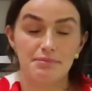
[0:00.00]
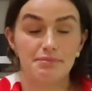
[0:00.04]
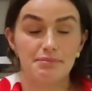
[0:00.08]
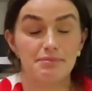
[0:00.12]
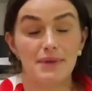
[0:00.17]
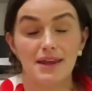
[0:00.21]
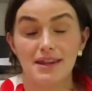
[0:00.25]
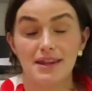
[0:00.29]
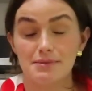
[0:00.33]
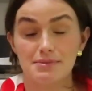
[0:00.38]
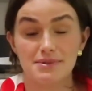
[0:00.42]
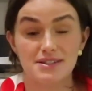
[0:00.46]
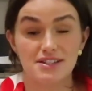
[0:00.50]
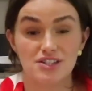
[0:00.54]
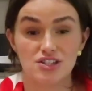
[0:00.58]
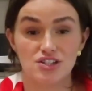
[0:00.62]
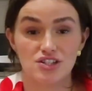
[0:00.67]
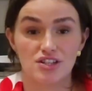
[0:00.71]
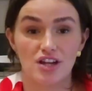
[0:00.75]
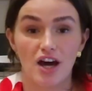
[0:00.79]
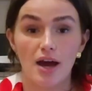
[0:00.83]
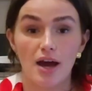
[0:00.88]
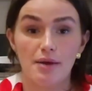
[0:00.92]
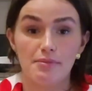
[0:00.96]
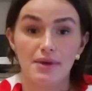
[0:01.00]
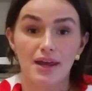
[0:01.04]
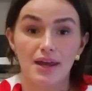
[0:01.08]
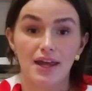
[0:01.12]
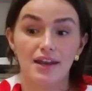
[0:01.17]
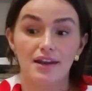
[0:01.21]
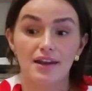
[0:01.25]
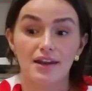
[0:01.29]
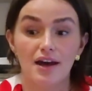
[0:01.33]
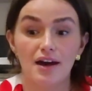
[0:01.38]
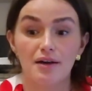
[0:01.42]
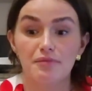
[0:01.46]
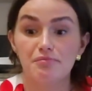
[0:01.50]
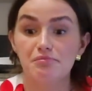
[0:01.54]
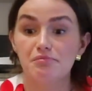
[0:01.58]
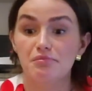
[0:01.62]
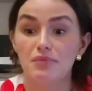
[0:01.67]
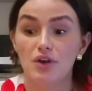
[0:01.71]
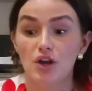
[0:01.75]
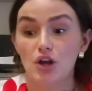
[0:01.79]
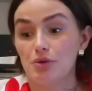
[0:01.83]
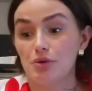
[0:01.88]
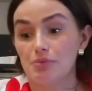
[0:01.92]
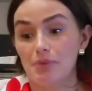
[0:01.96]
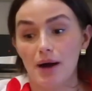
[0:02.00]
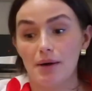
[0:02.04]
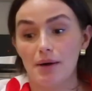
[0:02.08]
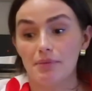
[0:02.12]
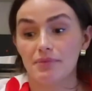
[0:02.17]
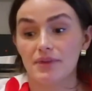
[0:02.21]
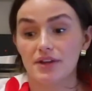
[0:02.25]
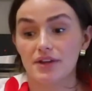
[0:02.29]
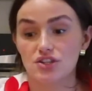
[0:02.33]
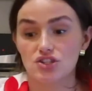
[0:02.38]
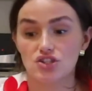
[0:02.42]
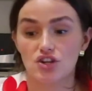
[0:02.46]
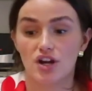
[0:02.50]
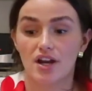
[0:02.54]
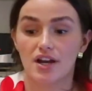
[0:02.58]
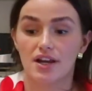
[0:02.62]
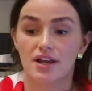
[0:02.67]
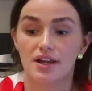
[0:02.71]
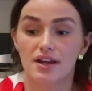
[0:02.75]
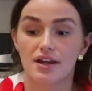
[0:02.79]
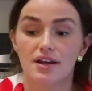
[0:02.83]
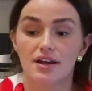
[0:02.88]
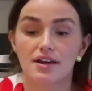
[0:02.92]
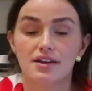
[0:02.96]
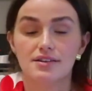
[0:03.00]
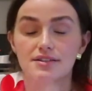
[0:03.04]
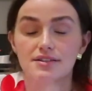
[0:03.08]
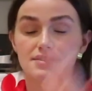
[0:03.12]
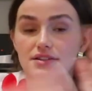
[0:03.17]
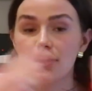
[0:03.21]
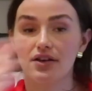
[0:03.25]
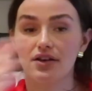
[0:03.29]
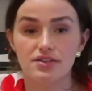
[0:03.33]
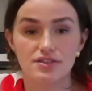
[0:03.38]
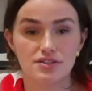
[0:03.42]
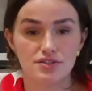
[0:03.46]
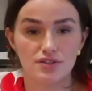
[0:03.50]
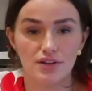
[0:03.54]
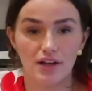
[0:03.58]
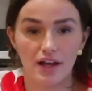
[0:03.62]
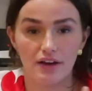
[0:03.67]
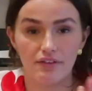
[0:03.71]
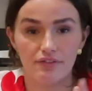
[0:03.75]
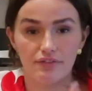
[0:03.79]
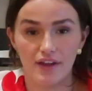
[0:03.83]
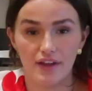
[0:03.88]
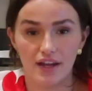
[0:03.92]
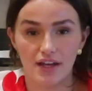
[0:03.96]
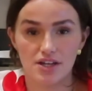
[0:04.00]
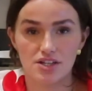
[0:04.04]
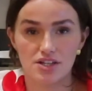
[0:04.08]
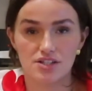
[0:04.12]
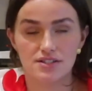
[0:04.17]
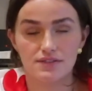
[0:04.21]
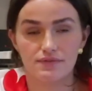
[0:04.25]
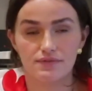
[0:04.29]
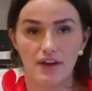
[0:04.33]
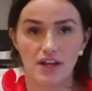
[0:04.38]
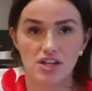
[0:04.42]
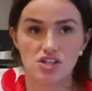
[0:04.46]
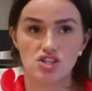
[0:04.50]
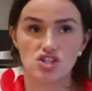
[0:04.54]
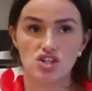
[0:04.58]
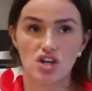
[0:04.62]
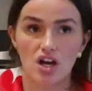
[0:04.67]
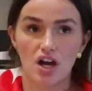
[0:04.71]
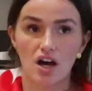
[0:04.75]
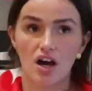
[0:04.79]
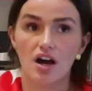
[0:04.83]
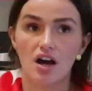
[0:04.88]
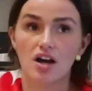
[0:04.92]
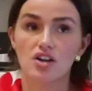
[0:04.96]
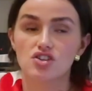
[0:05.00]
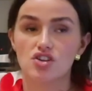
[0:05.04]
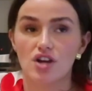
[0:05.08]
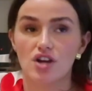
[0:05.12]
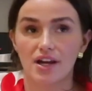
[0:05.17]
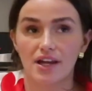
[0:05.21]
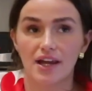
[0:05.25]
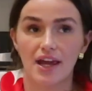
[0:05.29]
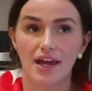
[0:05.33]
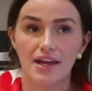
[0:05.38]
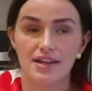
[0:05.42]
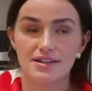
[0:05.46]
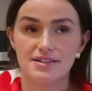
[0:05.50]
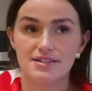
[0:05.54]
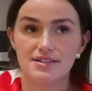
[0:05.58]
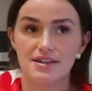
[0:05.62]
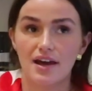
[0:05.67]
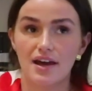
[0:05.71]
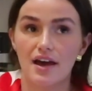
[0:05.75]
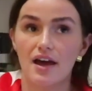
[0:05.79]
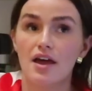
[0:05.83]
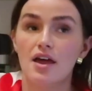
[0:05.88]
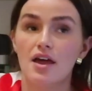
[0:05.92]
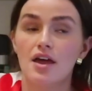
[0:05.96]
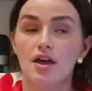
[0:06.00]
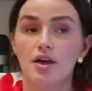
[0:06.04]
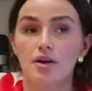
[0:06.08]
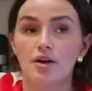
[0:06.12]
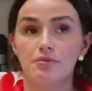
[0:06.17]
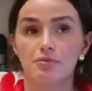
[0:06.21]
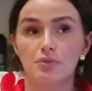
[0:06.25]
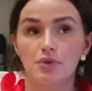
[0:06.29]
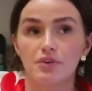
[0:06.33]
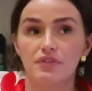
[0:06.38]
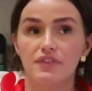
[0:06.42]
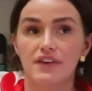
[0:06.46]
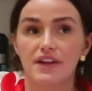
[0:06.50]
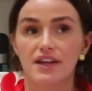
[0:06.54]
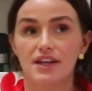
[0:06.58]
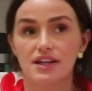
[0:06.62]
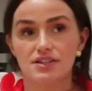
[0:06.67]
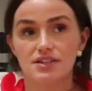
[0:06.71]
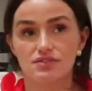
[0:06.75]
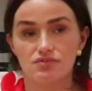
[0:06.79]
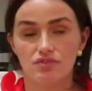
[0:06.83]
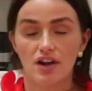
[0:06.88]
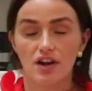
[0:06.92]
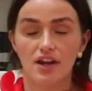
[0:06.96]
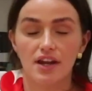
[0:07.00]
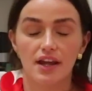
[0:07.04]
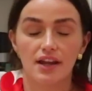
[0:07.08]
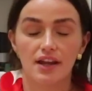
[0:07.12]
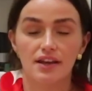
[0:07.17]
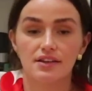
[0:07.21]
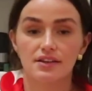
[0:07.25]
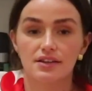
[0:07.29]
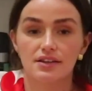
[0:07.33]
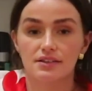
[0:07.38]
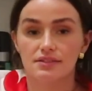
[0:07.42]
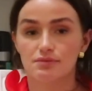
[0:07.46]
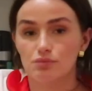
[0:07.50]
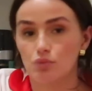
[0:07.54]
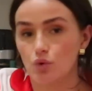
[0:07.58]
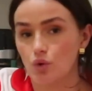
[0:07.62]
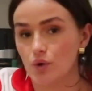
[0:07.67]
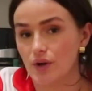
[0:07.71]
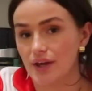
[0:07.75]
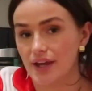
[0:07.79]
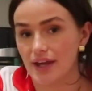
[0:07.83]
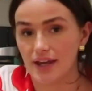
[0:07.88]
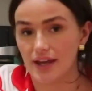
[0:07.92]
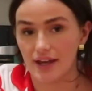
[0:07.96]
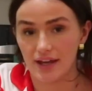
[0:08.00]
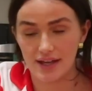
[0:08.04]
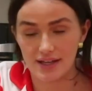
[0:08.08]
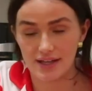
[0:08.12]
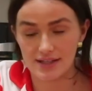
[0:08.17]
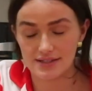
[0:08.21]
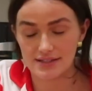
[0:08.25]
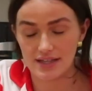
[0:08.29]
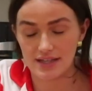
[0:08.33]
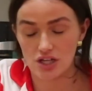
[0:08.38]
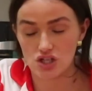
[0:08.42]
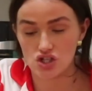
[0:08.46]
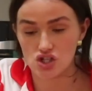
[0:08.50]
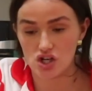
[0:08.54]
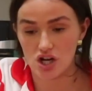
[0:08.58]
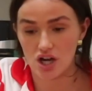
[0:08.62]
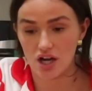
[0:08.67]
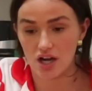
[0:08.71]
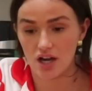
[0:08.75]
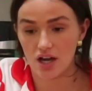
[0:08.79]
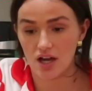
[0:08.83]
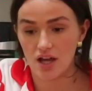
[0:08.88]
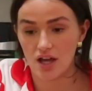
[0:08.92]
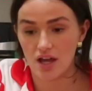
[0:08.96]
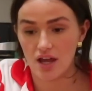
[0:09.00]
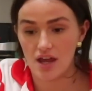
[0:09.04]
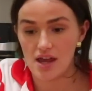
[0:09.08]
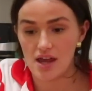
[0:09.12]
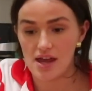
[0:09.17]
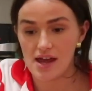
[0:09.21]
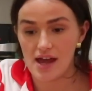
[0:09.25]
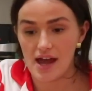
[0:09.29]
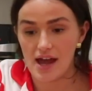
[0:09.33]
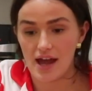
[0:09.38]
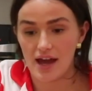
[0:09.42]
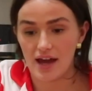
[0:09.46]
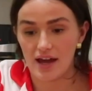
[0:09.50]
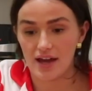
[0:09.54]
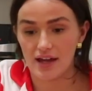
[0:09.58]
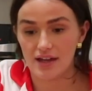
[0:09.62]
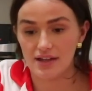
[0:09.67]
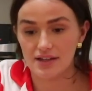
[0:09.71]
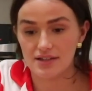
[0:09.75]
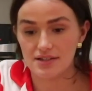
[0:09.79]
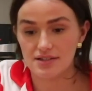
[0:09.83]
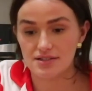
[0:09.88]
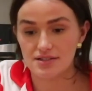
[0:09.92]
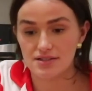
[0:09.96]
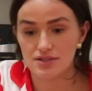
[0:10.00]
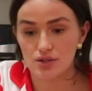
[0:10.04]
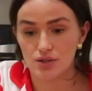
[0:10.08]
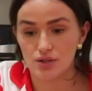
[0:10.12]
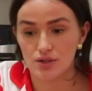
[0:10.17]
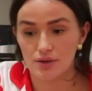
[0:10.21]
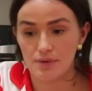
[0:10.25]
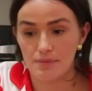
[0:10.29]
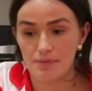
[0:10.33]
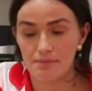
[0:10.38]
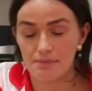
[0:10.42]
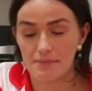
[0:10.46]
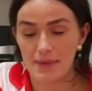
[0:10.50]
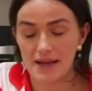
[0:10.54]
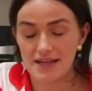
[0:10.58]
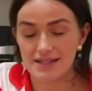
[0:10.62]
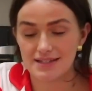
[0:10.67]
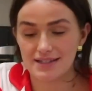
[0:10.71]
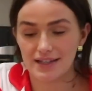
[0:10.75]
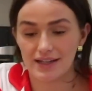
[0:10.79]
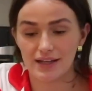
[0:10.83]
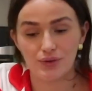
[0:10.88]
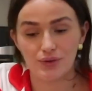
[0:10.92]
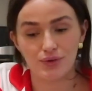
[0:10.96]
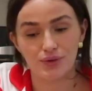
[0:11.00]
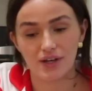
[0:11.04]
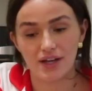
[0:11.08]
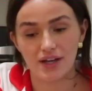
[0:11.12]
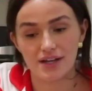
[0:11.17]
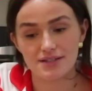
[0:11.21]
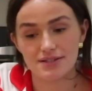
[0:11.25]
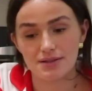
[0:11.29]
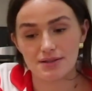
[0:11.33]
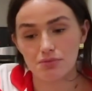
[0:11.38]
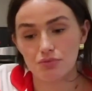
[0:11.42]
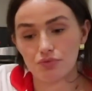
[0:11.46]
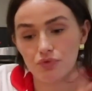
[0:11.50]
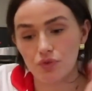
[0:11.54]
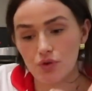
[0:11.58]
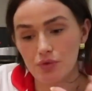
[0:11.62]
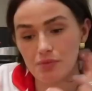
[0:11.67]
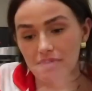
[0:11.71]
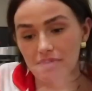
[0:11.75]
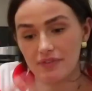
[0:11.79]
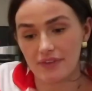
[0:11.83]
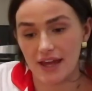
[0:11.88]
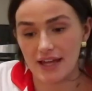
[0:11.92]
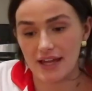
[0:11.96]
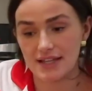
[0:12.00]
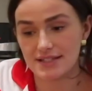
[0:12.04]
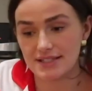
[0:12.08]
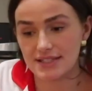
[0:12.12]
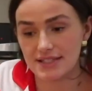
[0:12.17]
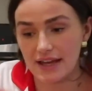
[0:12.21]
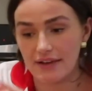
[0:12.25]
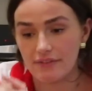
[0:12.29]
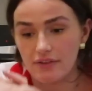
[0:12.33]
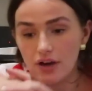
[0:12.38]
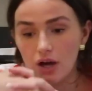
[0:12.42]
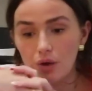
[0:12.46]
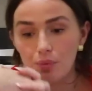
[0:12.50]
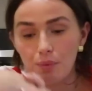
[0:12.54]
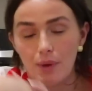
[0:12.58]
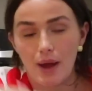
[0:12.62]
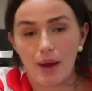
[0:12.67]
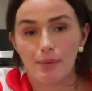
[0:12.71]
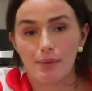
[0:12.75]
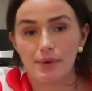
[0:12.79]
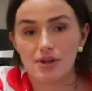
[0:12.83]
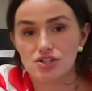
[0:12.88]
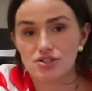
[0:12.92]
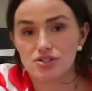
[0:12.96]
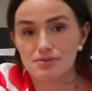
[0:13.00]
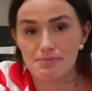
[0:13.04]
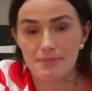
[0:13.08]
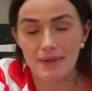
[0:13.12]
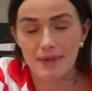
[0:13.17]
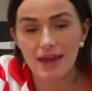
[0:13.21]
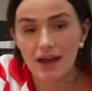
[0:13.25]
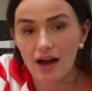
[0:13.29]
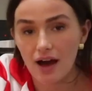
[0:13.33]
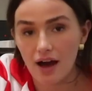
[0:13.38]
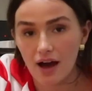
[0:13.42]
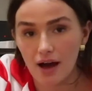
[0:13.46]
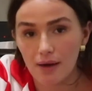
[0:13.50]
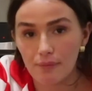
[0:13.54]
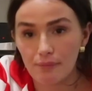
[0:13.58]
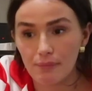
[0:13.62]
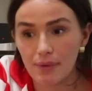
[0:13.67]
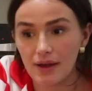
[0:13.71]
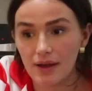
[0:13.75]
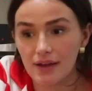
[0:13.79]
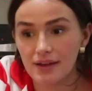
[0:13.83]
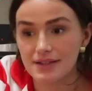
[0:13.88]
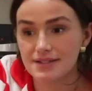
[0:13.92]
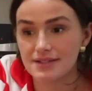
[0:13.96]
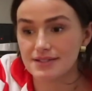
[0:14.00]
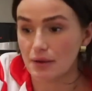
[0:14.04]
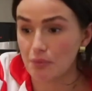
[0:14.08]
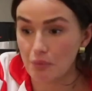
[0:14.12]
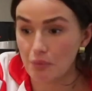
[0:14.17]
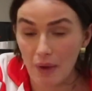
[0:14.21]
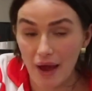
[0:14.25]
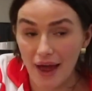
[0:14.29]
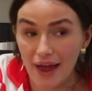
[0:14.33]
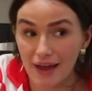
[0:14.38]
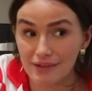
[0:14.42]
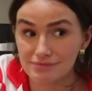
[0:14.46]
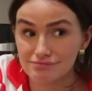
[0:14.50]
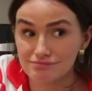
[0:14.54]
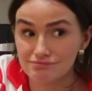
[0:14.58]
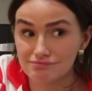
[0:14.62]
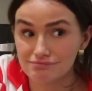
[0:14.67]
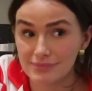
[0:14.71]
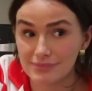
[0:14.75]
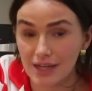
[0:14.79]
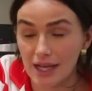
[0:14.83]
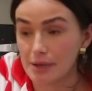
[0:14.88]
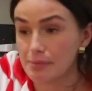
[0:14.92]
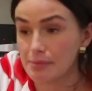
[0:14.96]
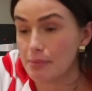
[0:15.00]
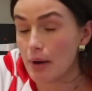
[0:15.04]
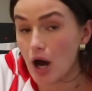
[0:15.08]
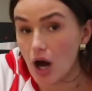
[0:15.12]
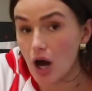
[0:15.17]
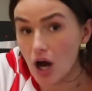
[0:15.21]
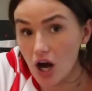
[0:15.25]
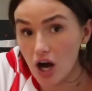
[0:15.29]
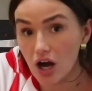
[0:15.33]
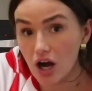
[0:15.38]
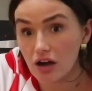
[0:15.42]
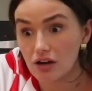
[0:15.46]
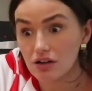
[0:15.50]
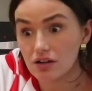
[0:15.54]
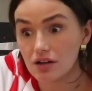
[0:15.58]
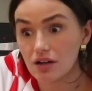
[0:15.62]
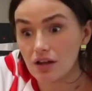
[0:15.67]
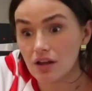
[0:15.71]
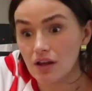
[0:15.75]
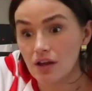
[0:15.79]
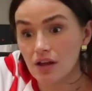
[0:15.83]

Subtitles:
in the position that I'm in. I'm a new mum that's trying to start this new like fitness venture, trying to get into more fitness, running, walking, etc. And basically organise some form of get together where we just meet up somewhere in a park